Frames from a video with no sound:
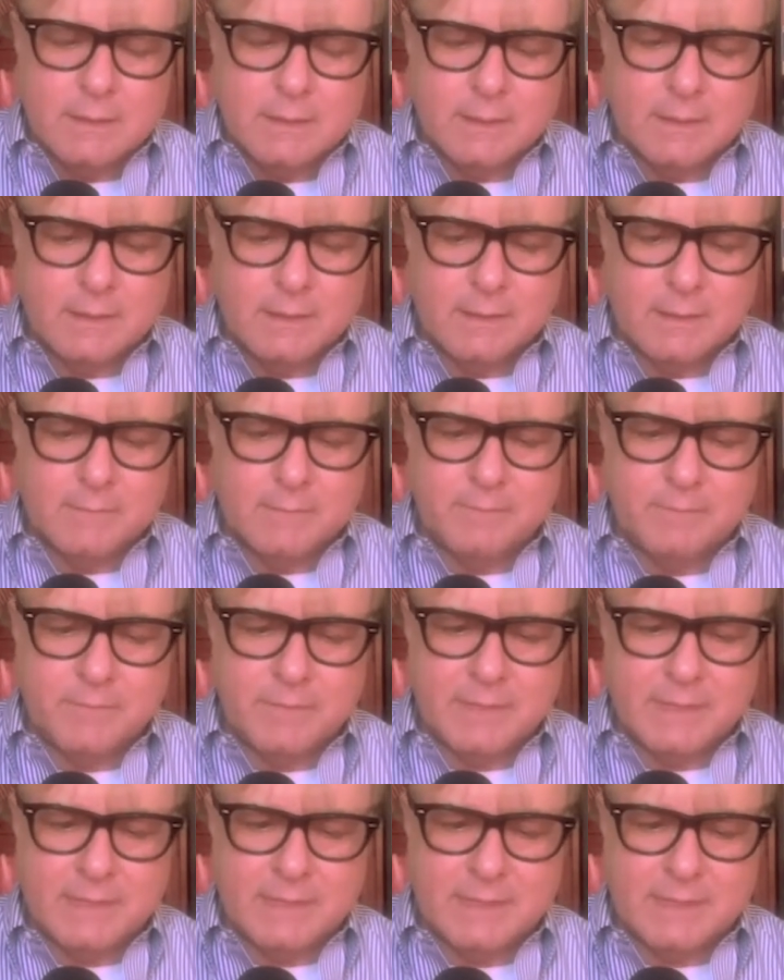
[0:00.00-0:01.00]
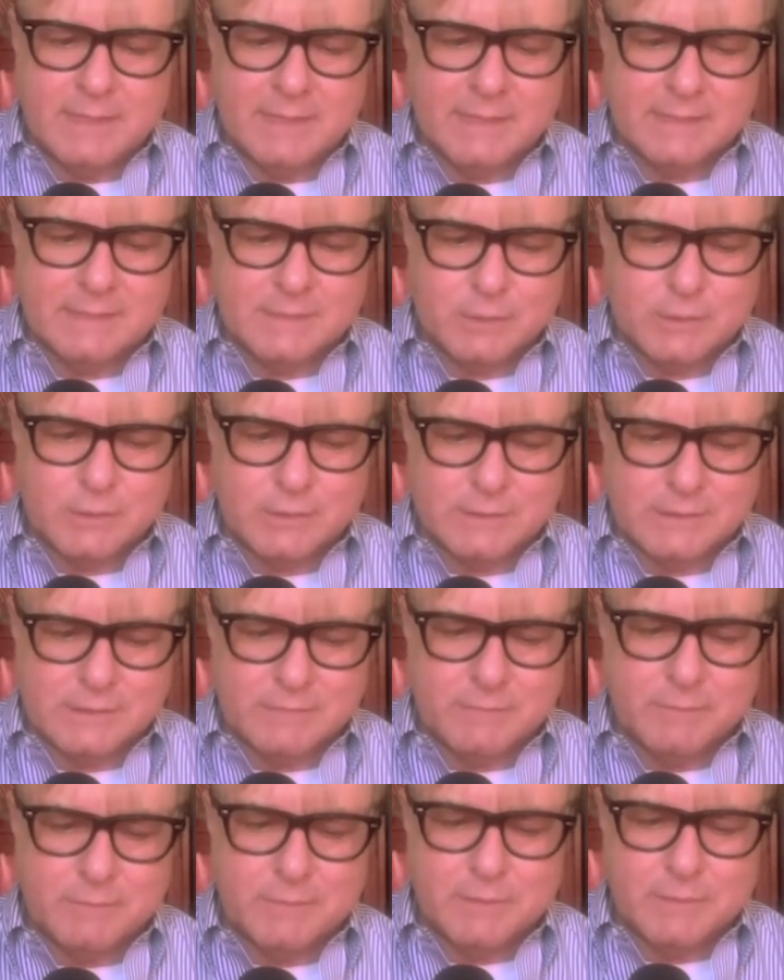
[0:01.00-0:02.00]
And I think it's caused
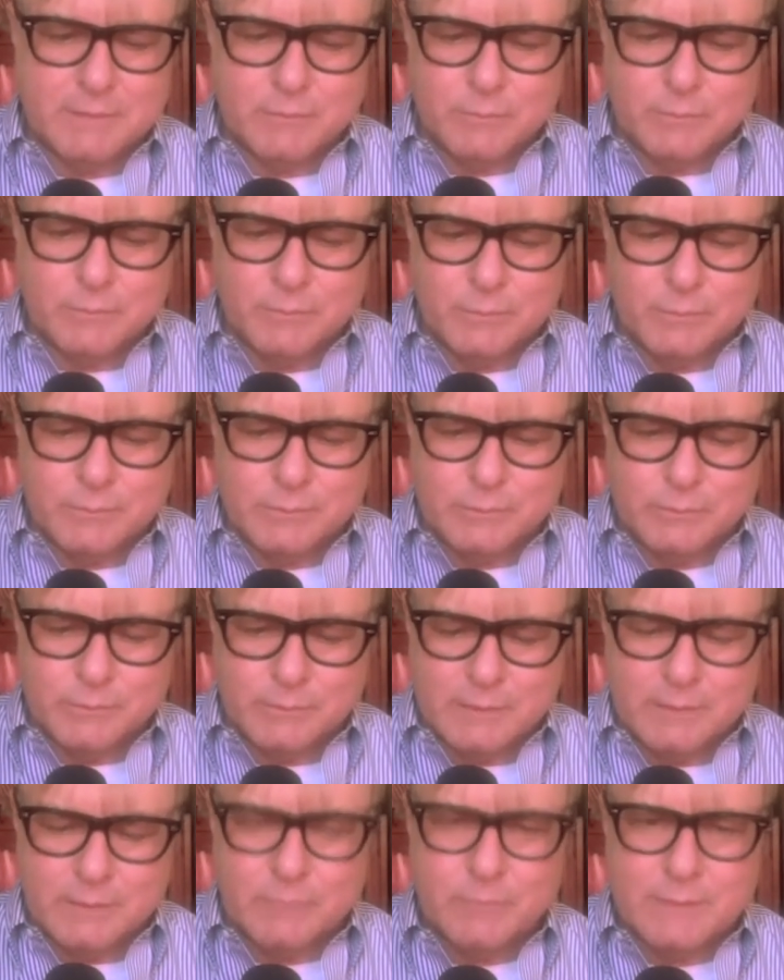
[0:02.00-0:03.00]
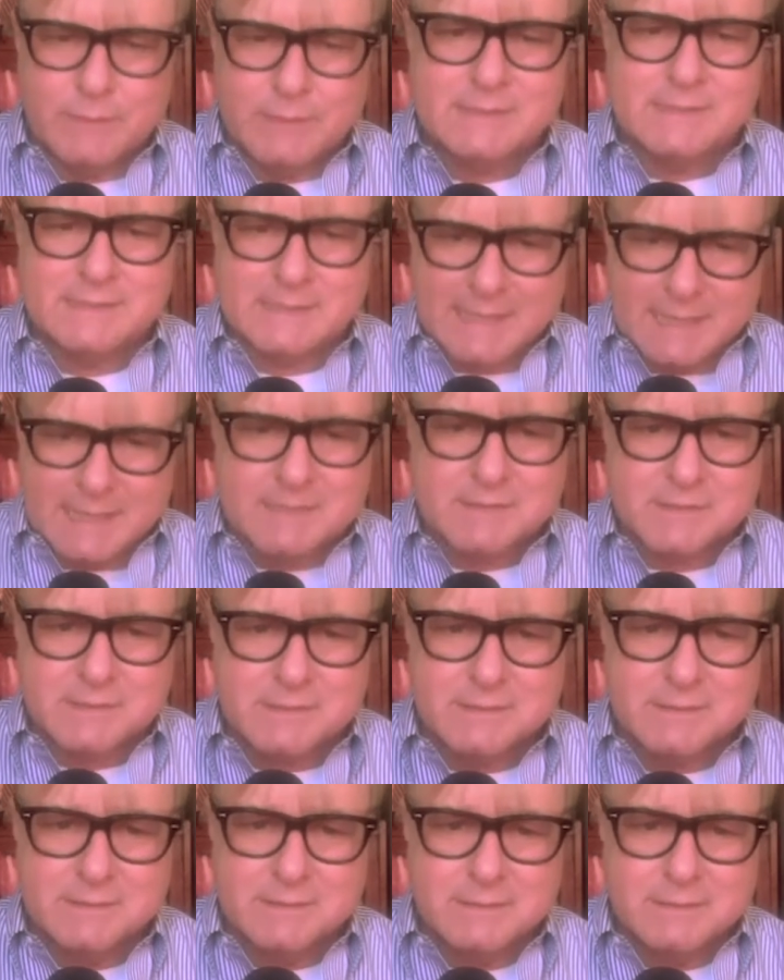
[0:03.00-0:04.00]
everybody to really reassess